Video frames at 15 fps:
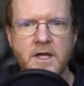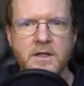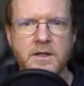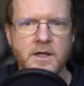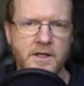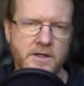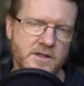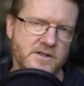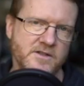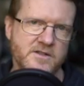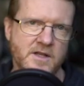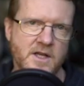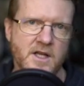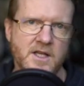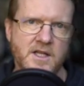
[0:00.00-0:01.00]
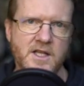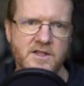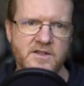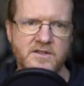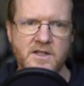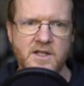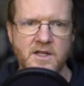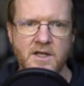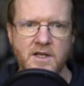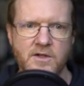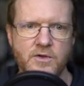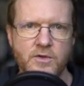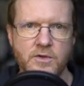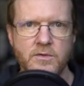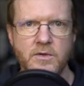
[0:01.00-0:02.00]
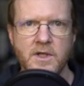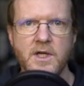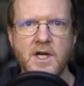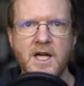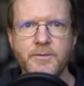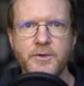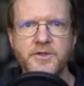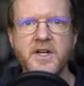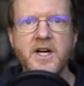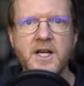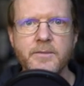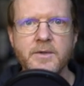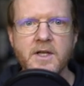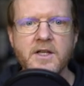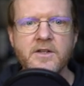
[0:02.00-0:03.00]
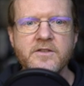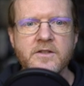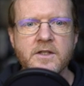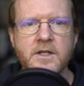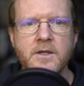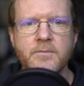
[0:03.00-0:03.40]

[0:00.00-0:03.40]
like it's a good, reliable database,